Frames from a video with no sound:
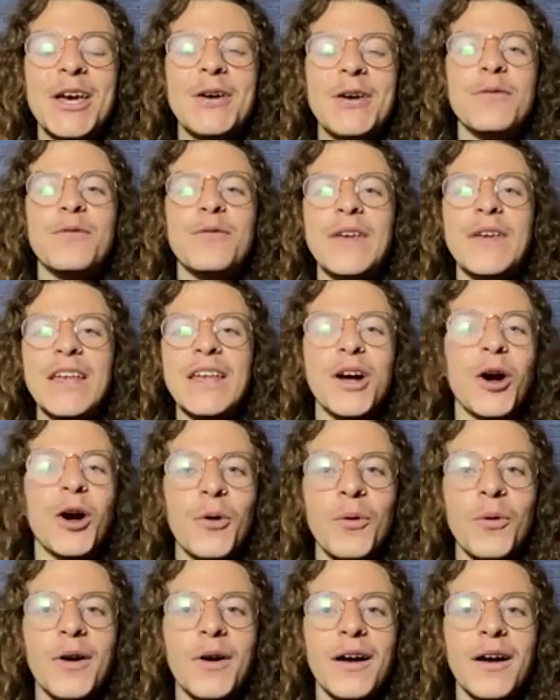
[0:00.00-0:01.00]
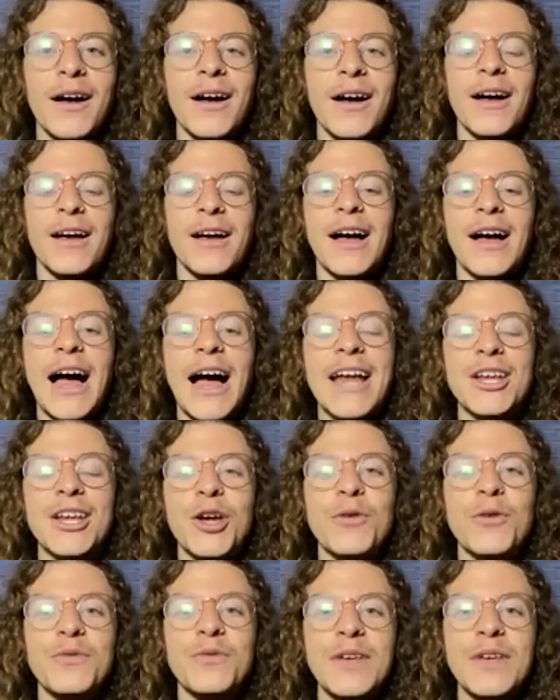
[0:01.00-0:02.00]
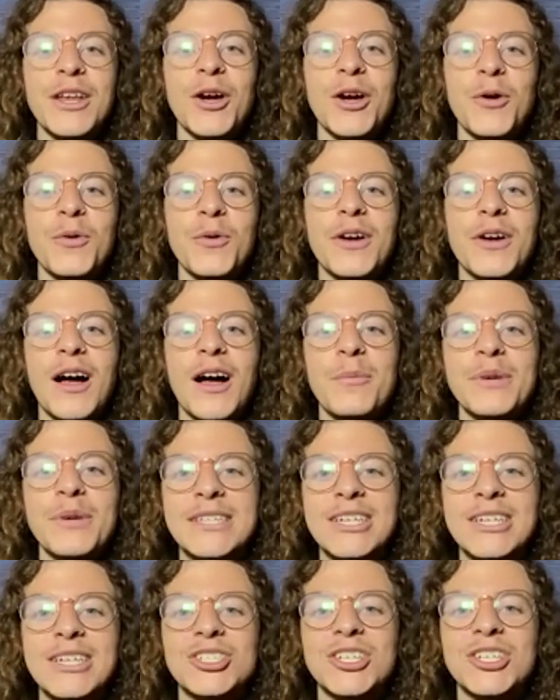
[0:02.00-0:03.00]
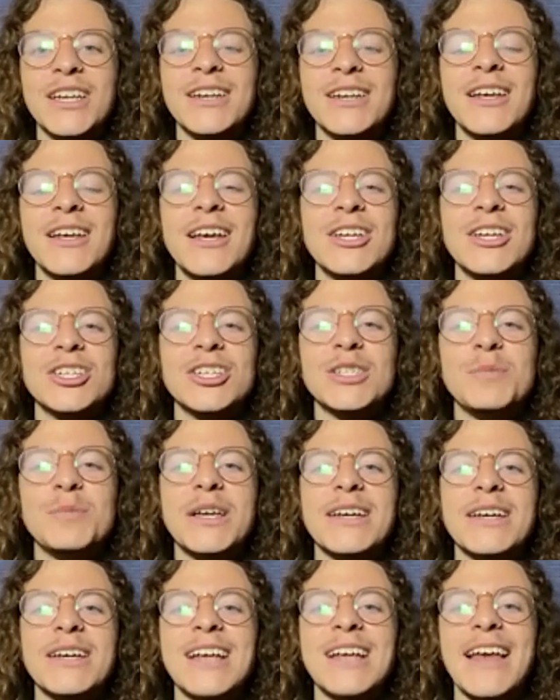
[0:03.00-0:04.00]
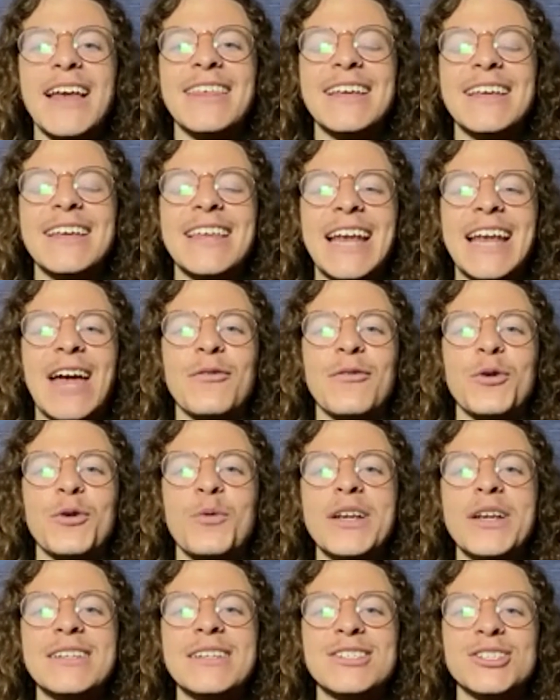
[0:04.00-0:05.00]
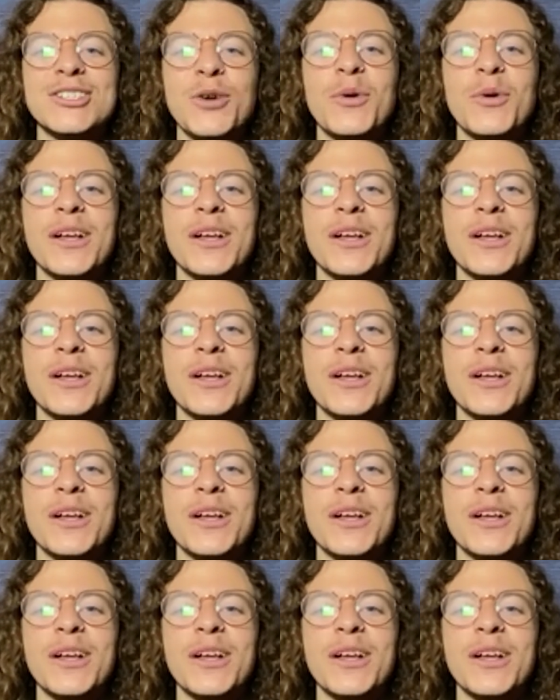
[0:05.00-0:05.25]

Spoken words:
veto, hide and go veto competition, just because I think that everyone is so